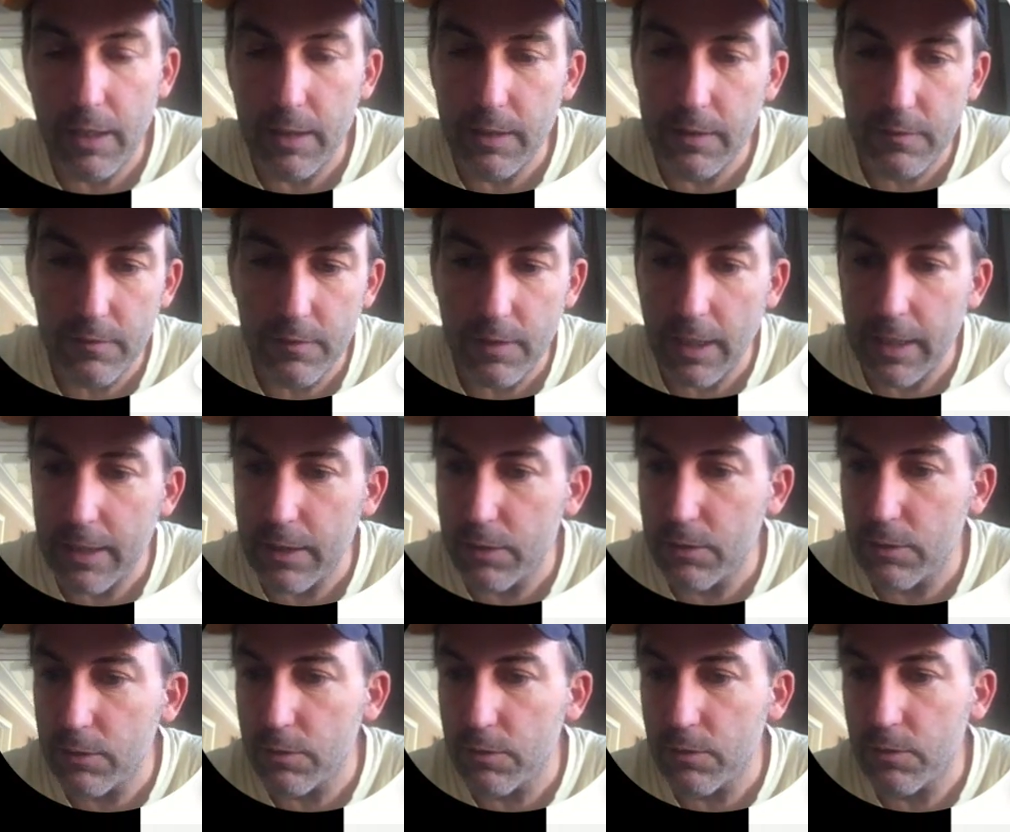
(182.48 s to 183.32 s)

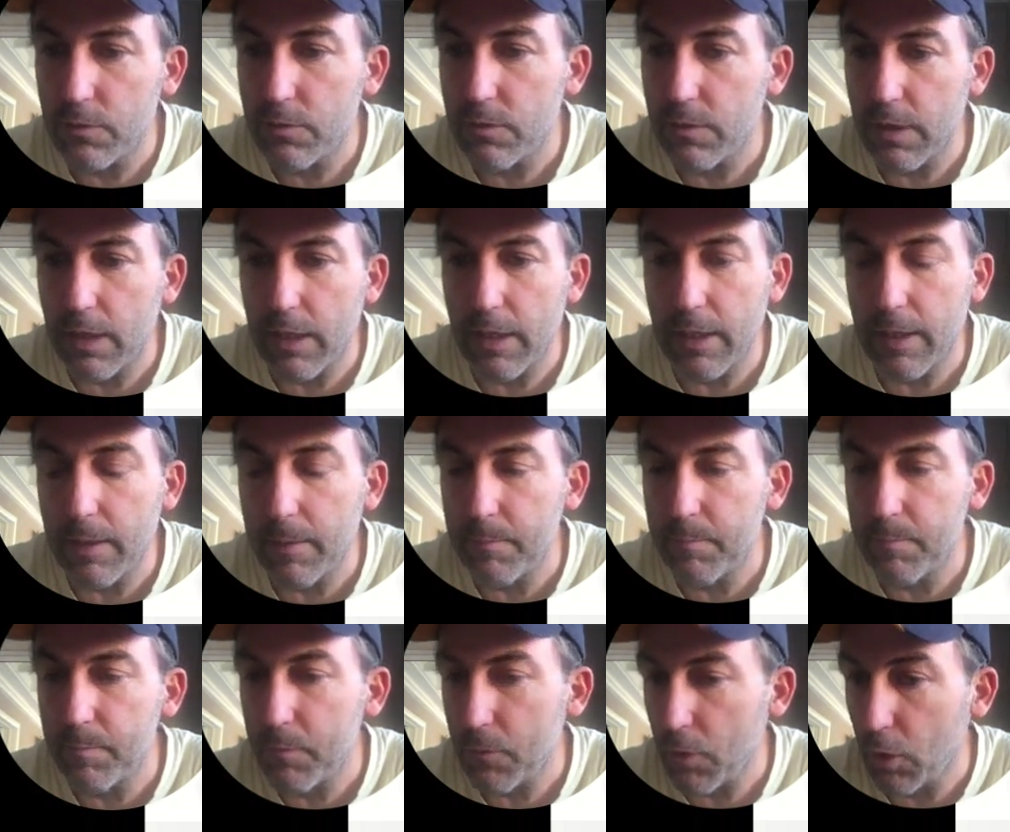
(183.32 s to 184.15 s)
cycles,
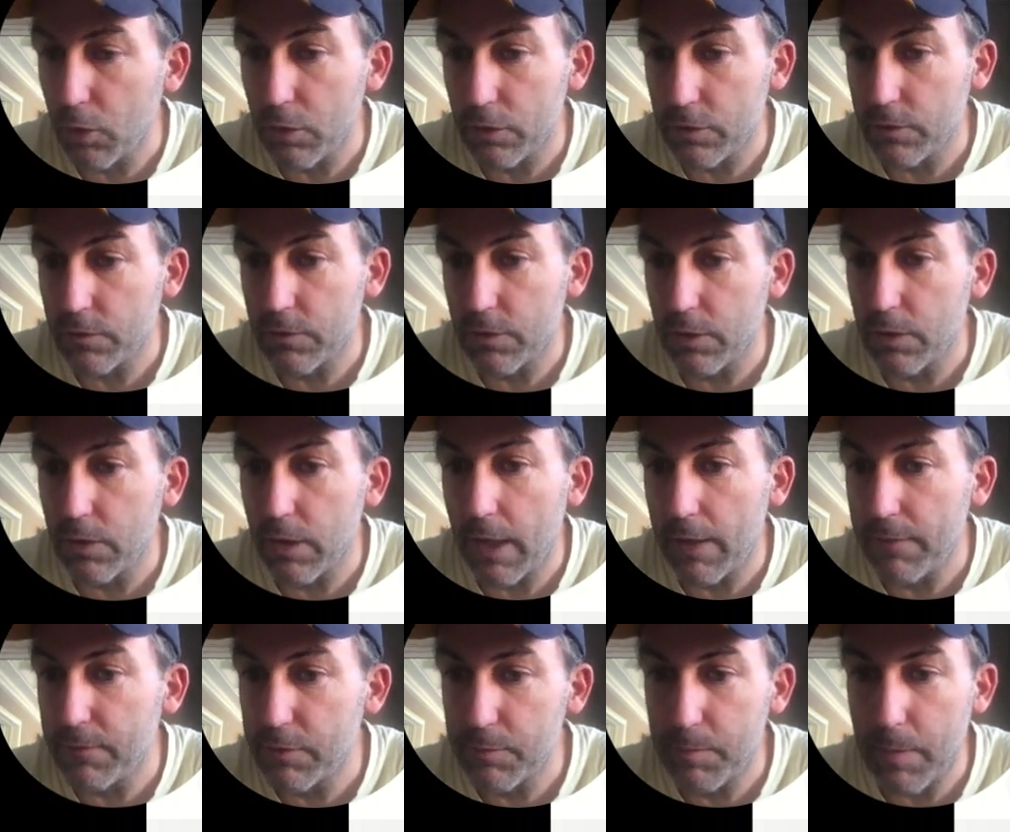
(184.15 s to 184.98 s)
or just their
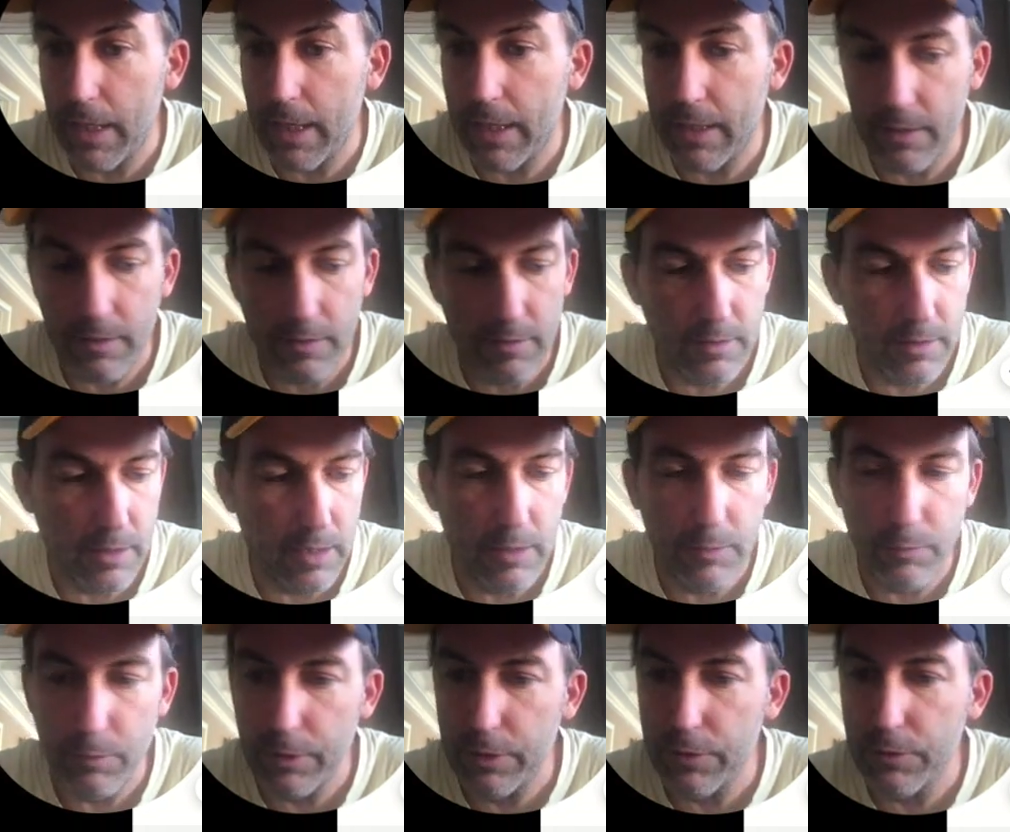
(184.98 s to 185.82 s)
lifespan,
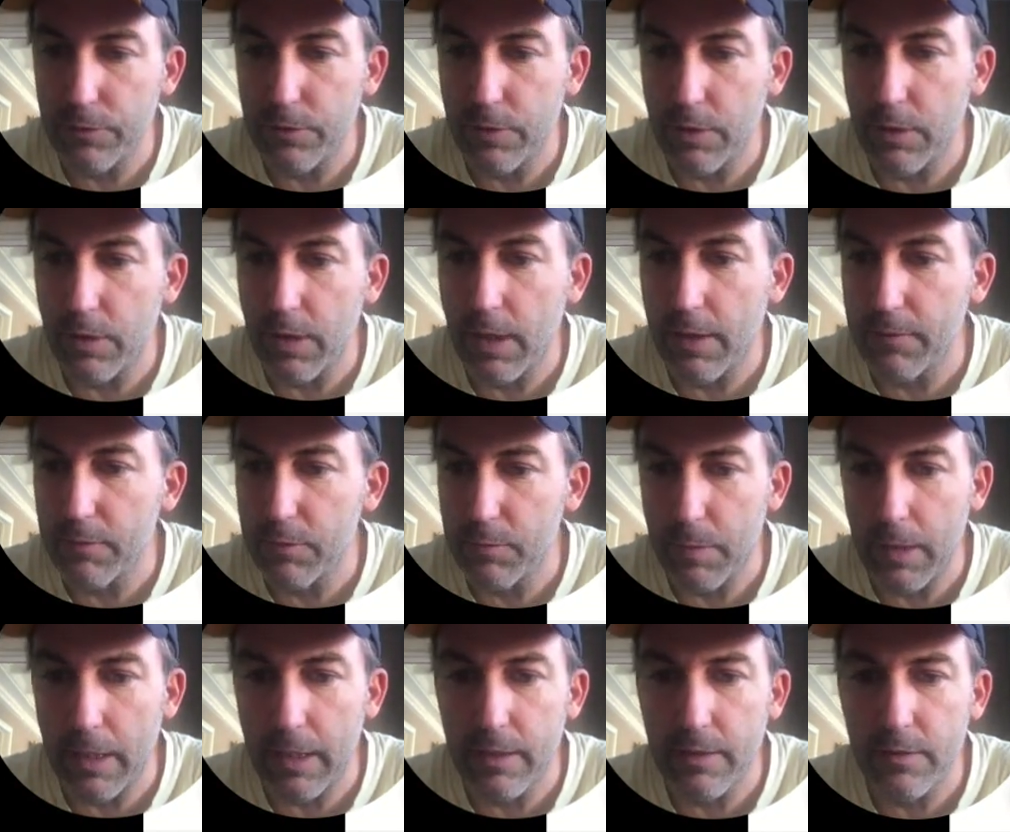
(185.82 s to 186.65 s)
reduce their
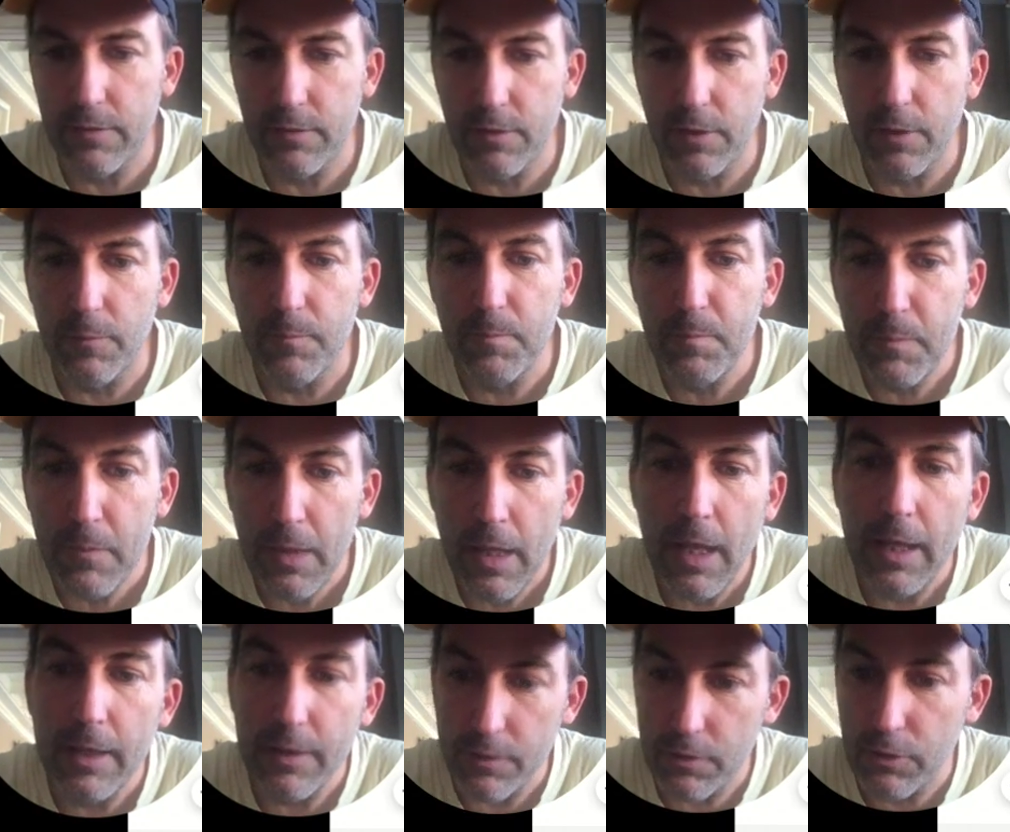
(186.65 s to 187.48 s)
lifespan. So,
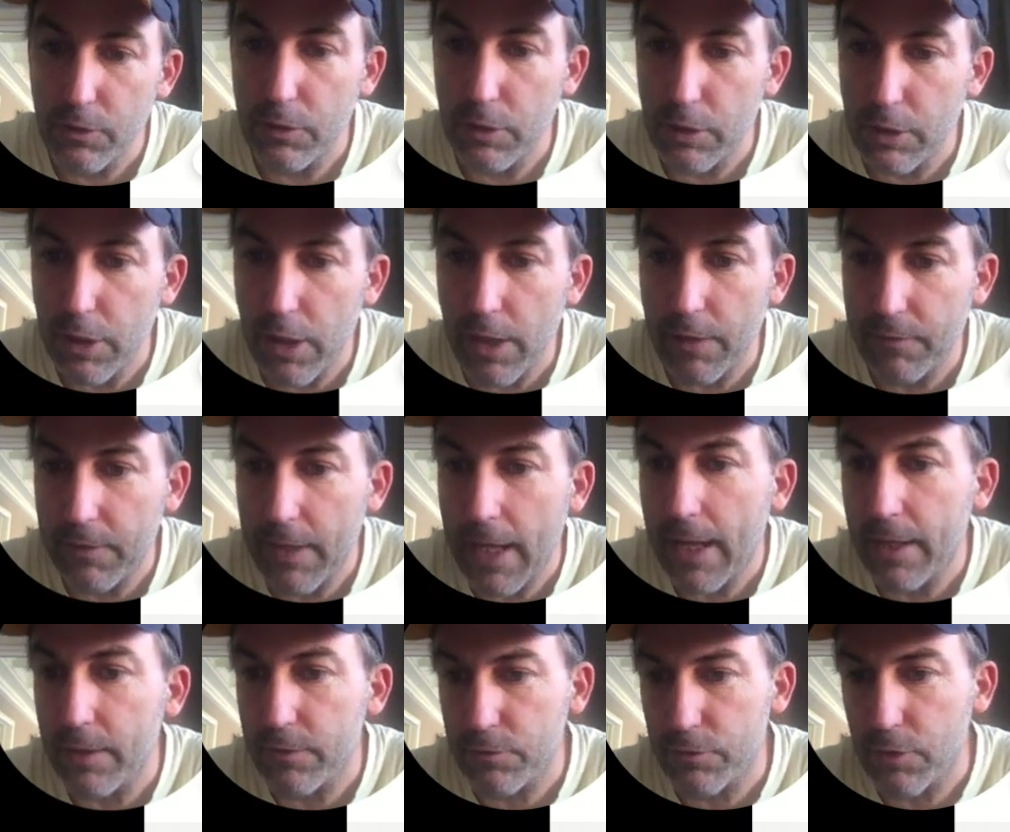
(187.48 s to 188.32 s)
and certainly you have
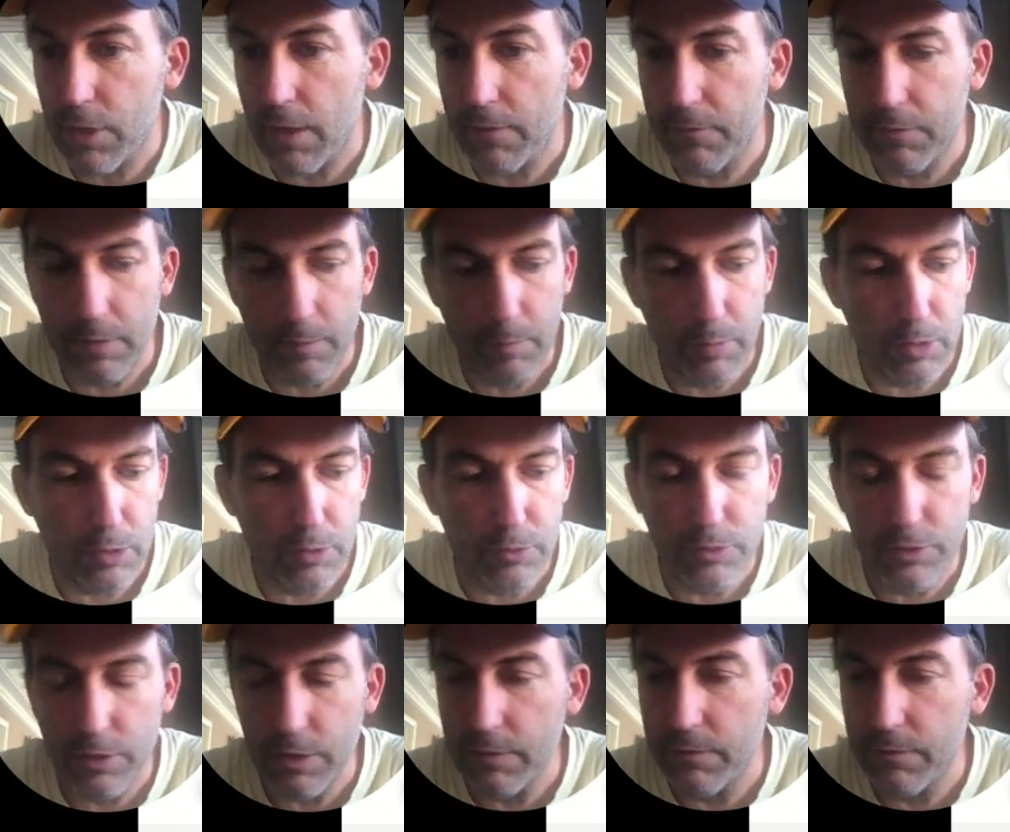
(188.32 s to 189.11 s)
catastrophic pollution